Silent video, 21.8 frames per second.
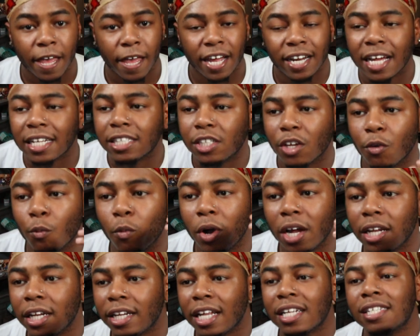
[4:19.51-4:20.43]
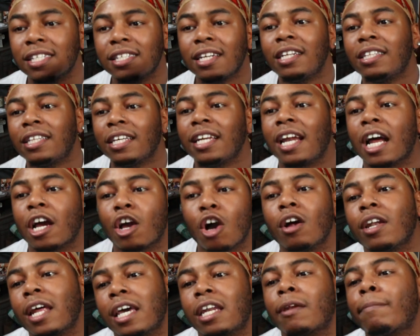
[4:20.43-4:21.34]
And that's another thing I
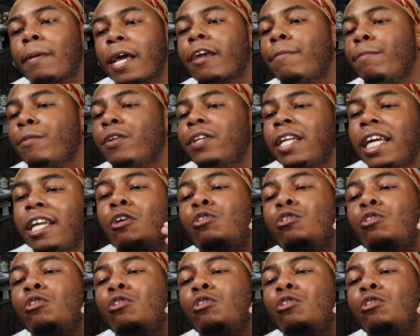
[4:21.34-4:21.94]
call out in the black community.